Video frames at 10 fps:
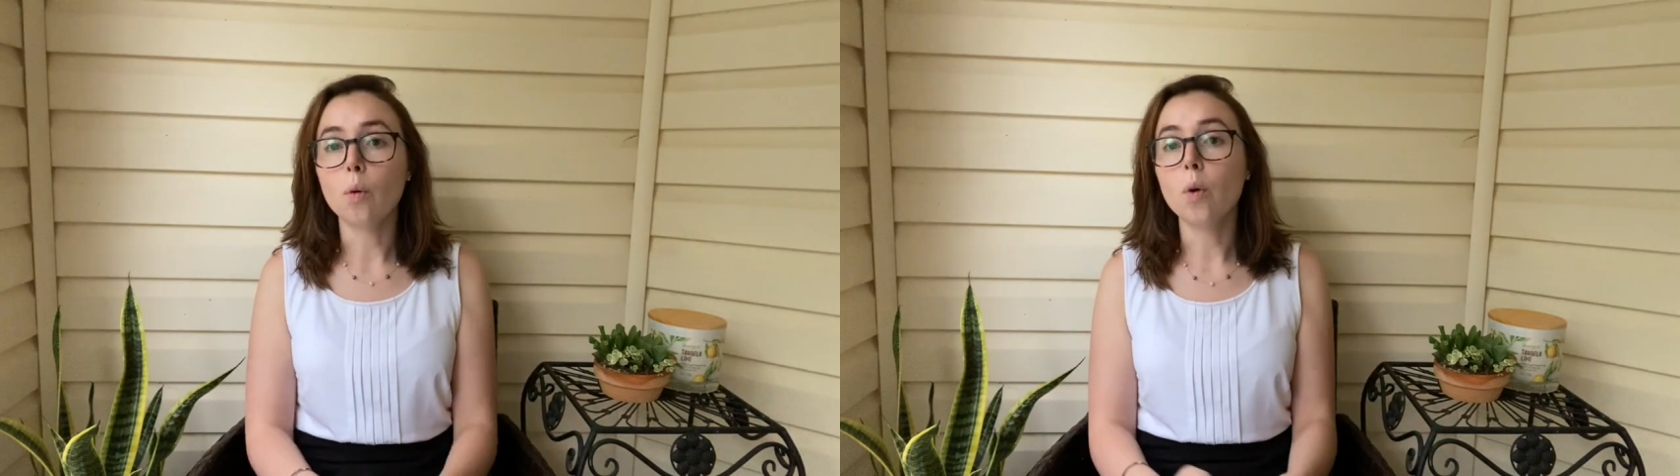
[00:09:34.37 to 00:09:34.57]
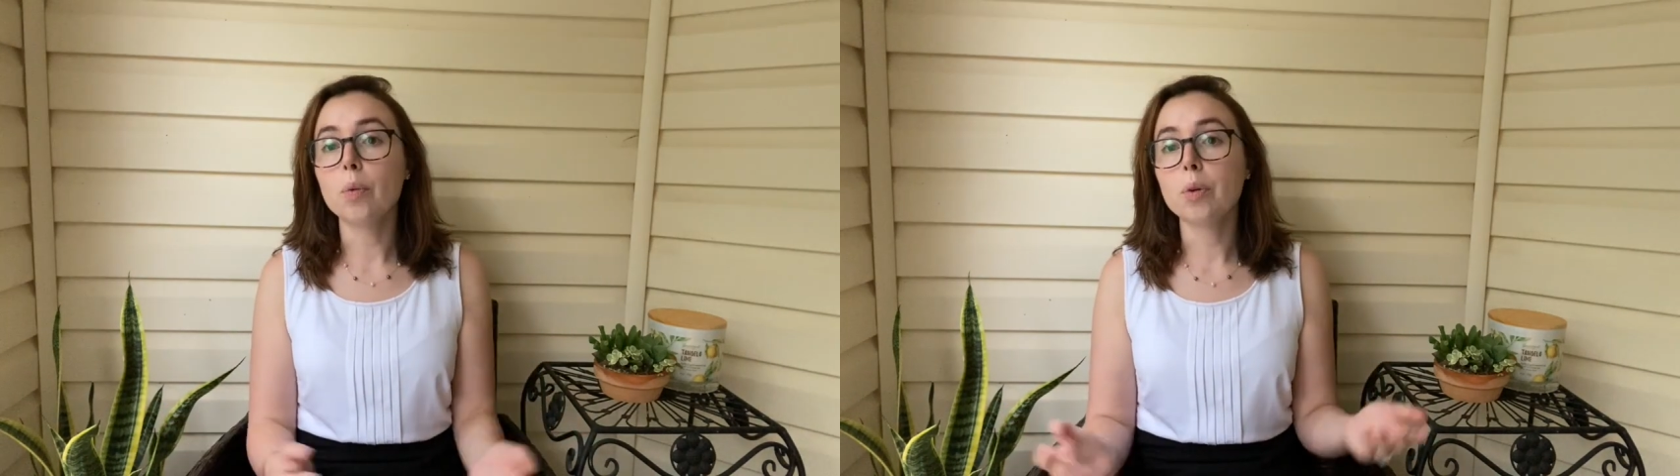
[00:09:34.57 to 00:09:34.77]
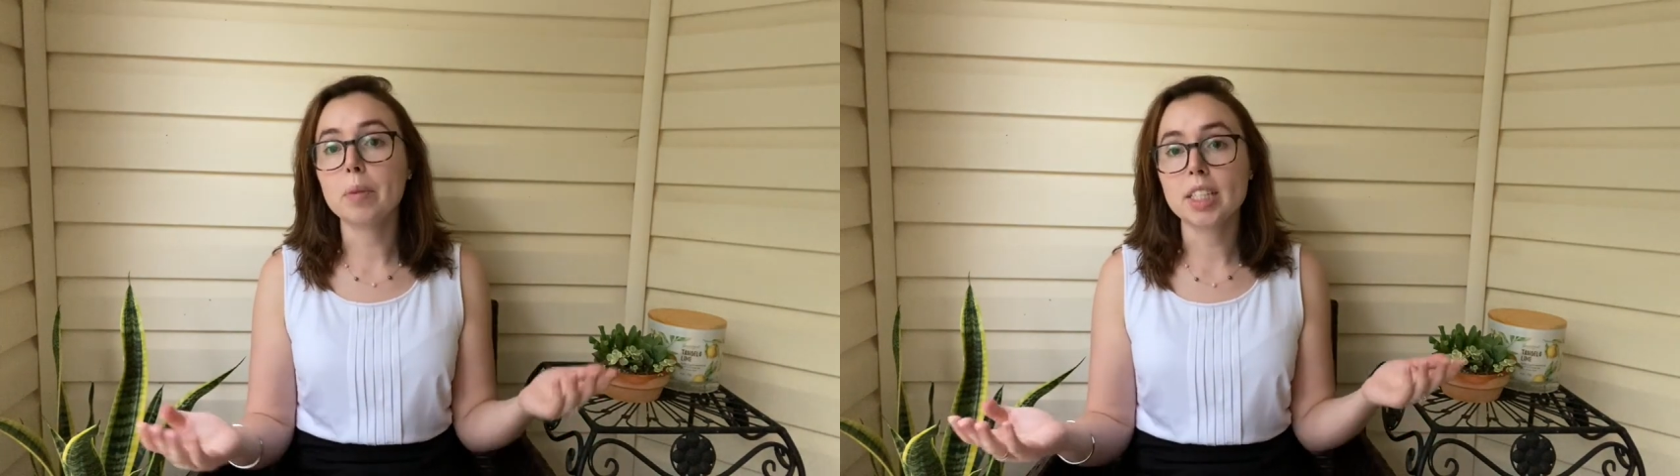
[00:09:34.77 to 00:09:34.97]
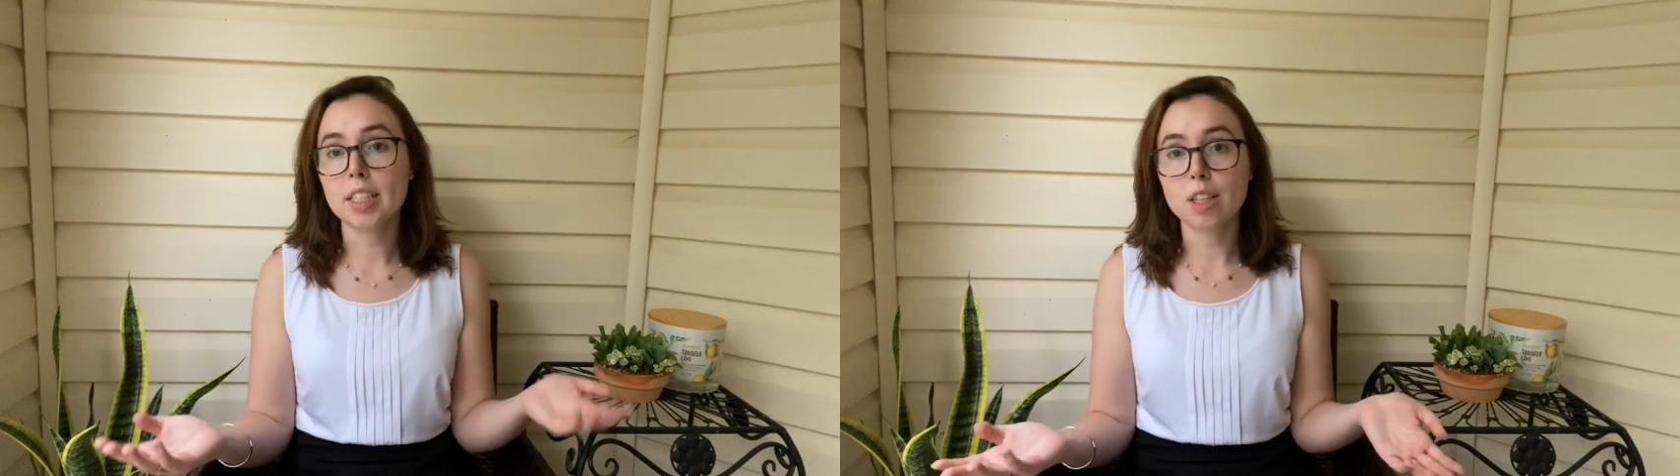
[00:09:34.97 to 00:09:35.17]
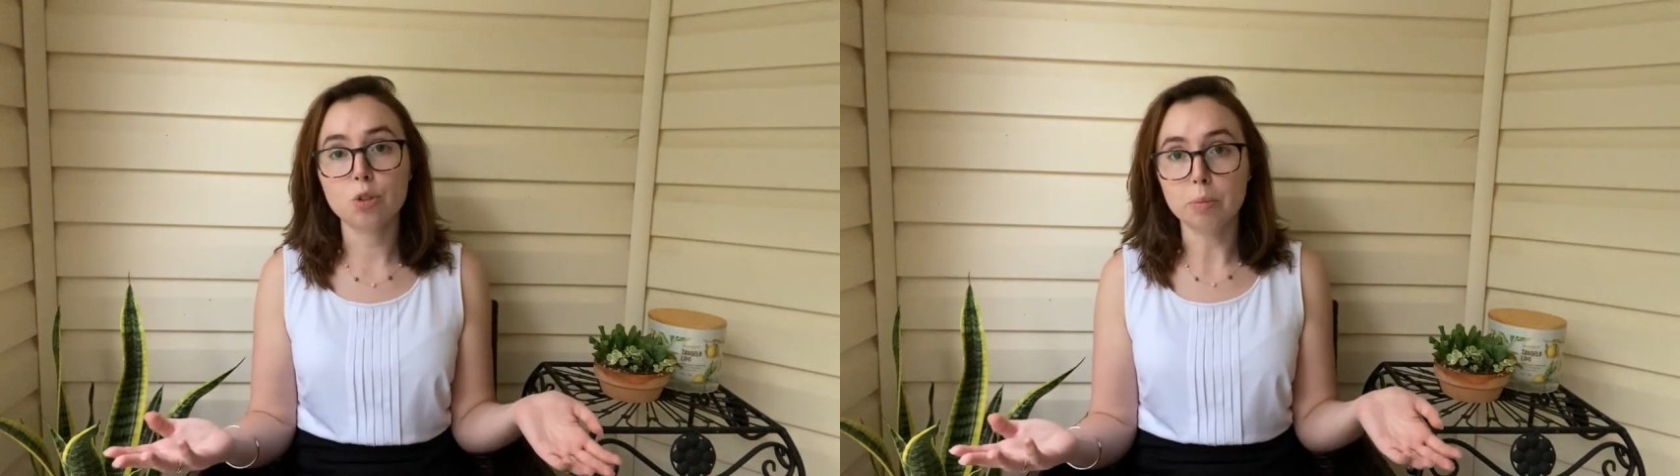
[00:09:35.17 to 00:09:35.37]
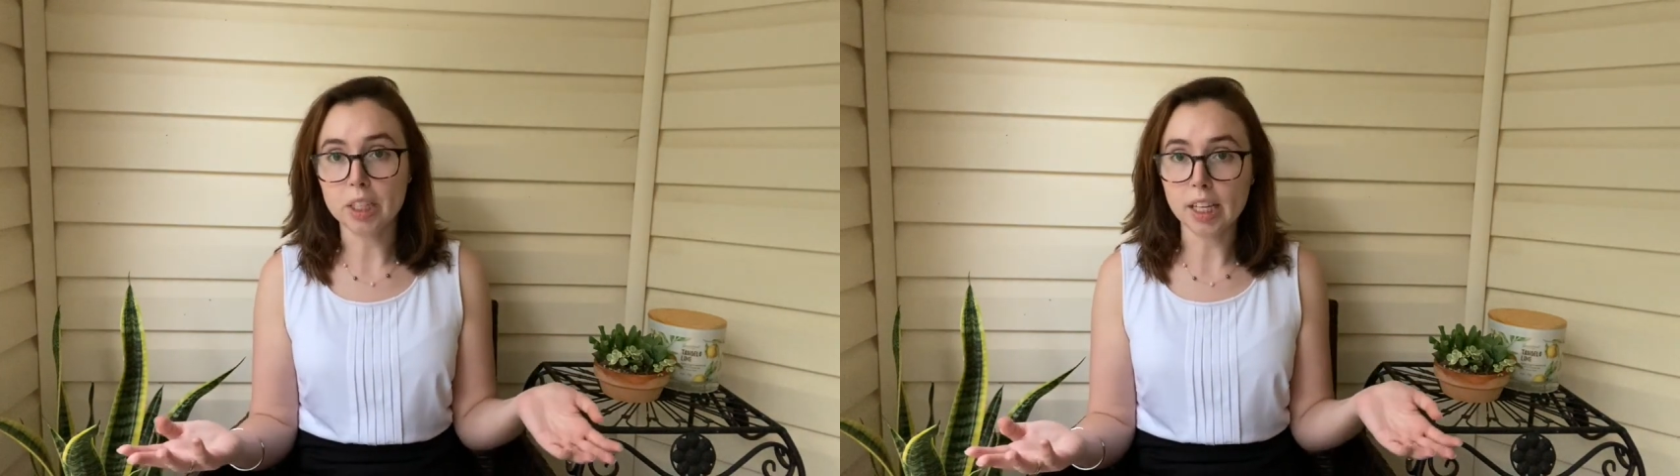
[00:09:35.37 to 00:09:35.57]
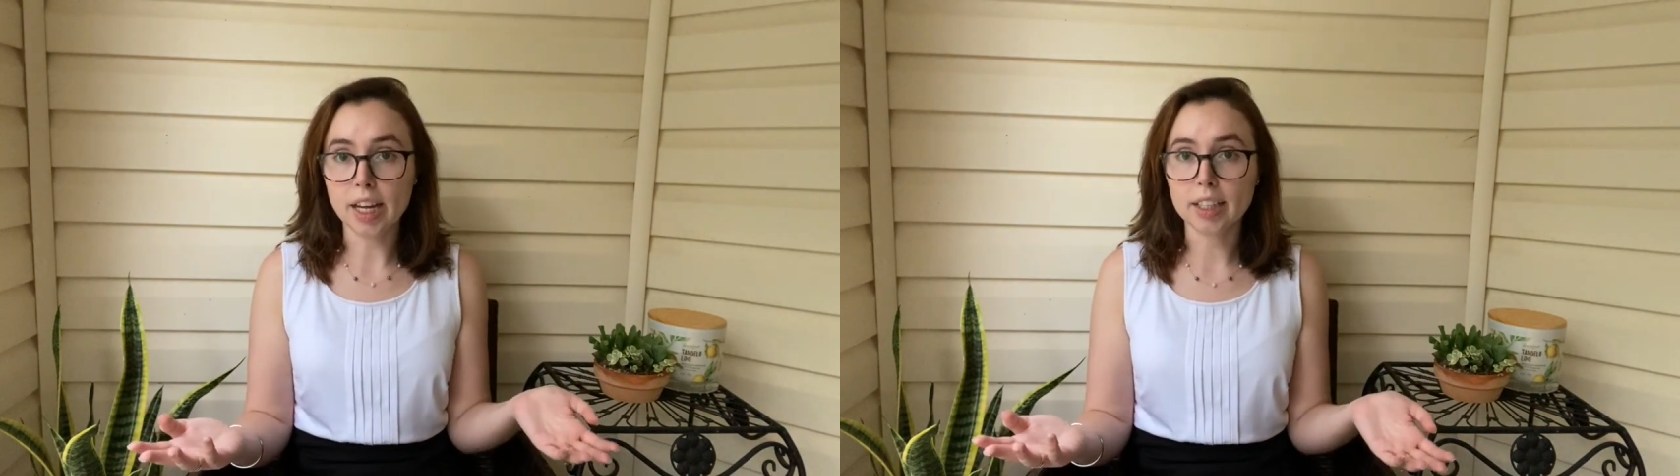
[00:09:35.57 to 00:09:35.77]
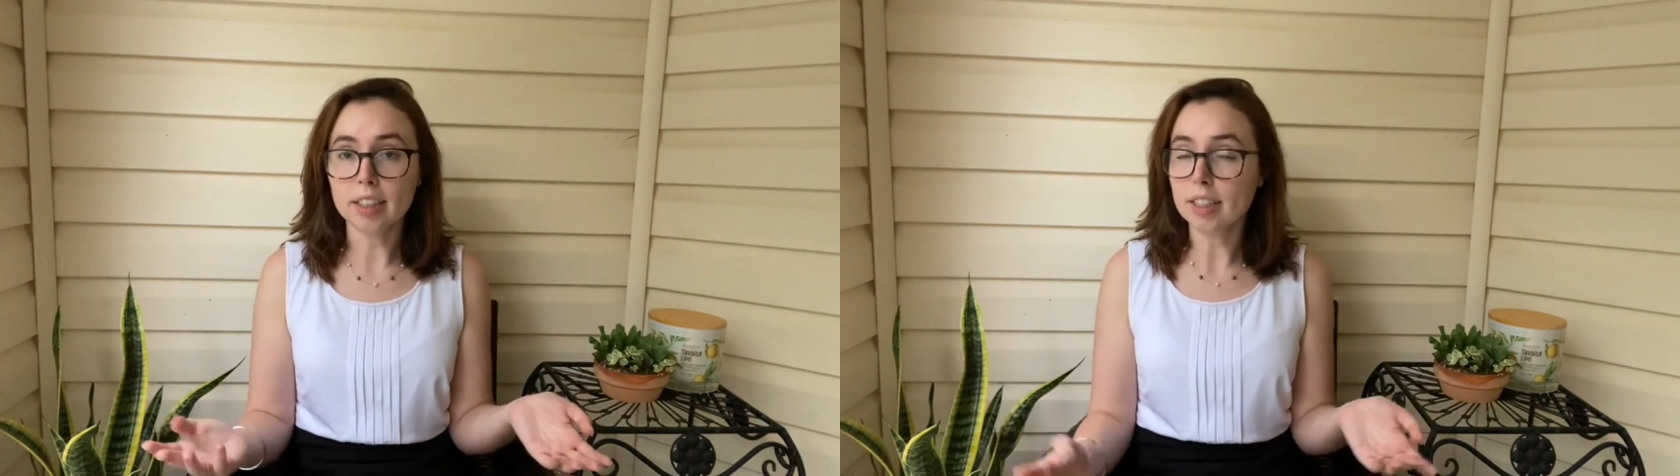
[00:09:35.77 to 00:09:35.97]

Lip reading: what will my schedule be like?